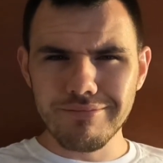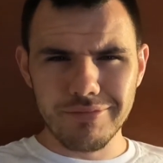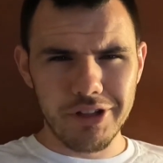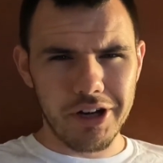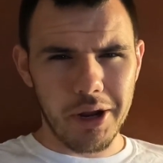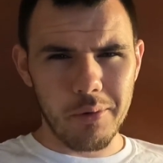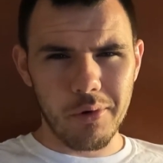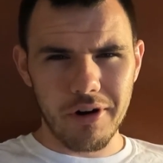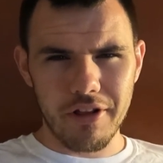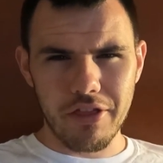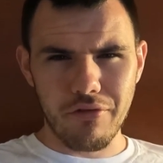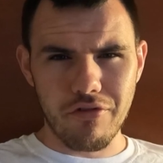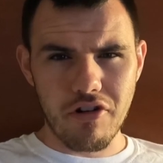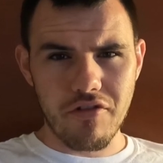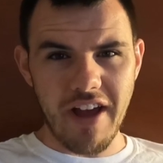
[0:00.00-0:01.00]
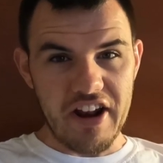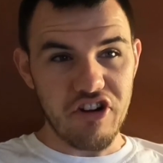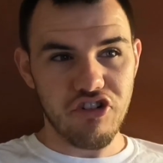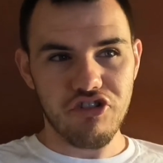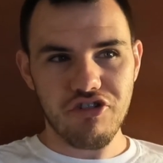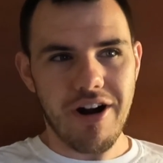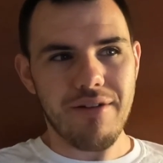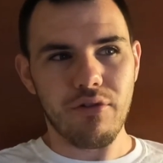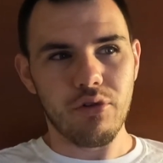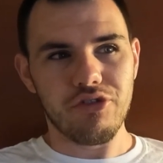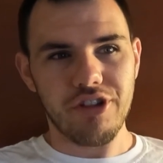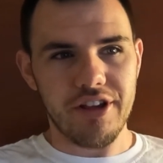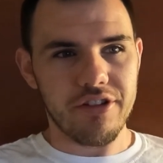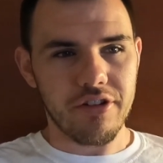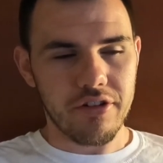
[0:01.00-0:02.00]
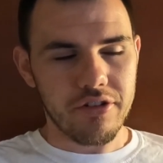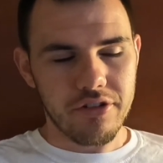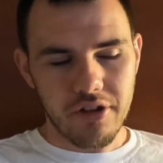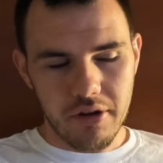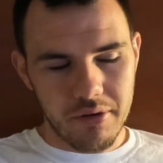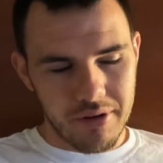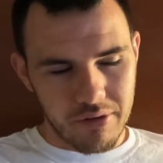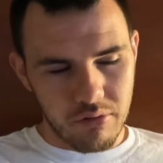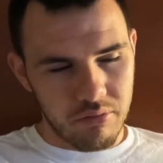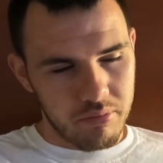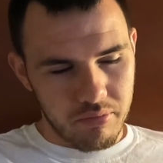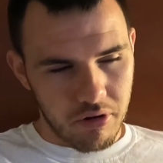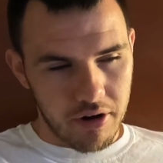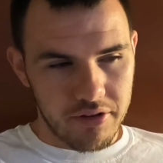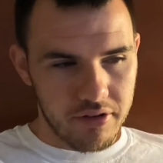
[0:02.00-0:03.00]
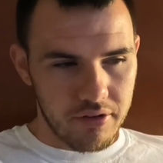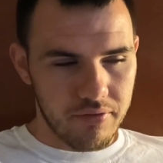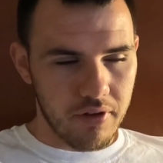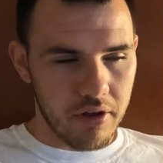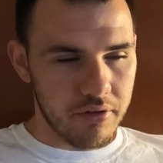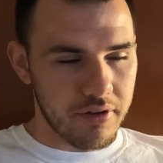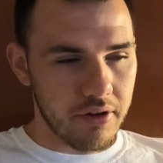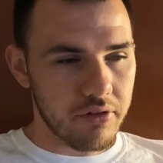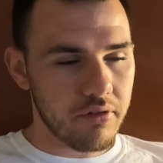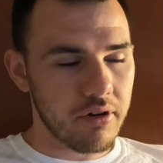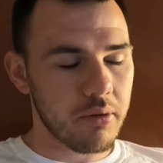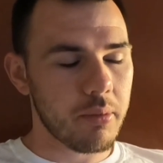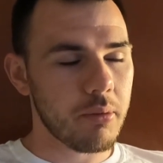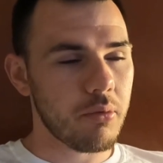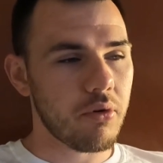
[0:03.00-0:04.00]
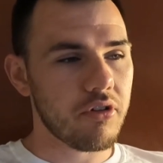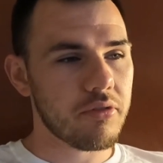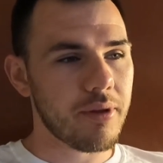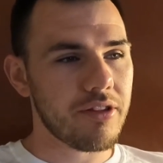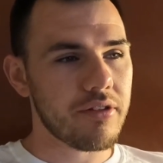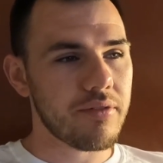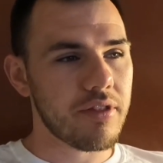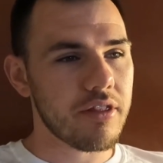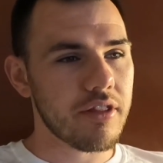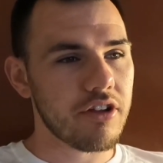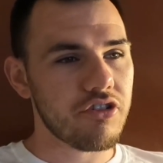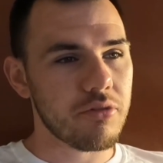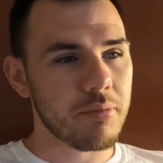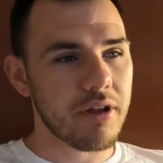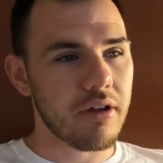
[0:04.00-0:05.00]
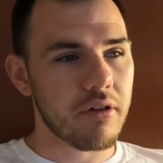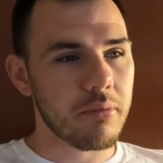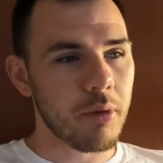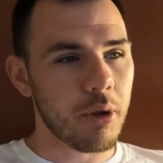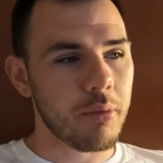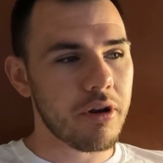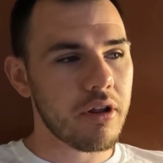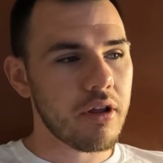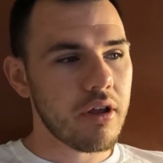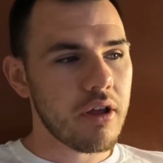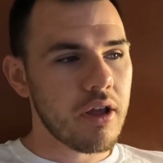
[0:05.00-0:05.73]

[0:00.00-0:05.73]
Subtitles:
You know, we're in the revenge travel season, so all prices for hotels are a little bit more expensive than they should be at the moment.